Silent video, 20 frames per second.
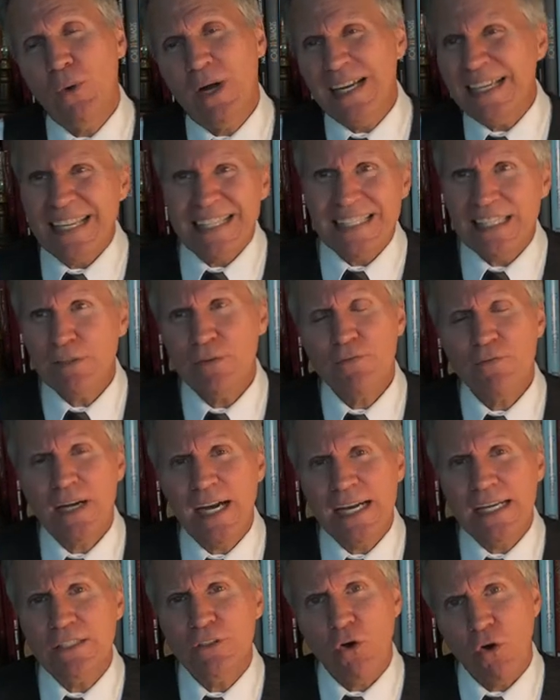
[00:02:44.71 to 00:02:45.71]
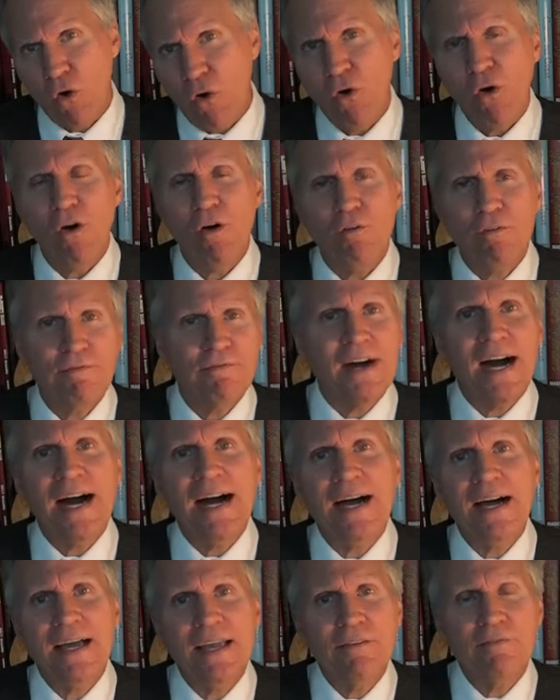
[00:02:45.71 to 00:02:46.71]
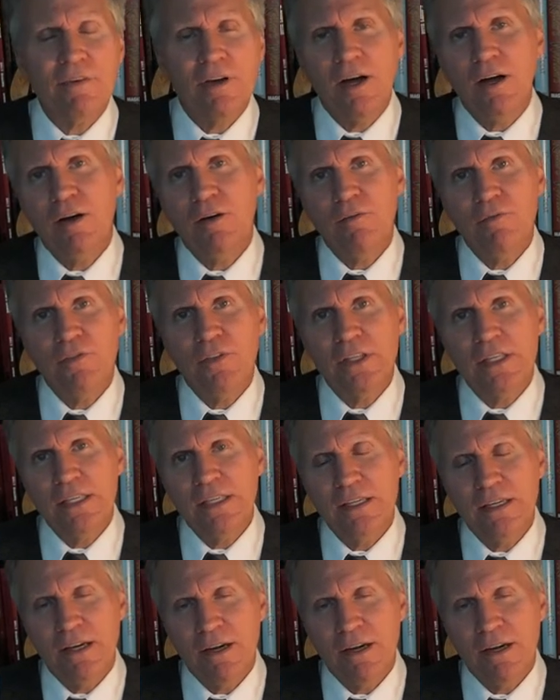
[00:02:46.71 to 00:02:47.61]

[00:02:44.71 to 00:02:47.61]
I didn't find all five of it.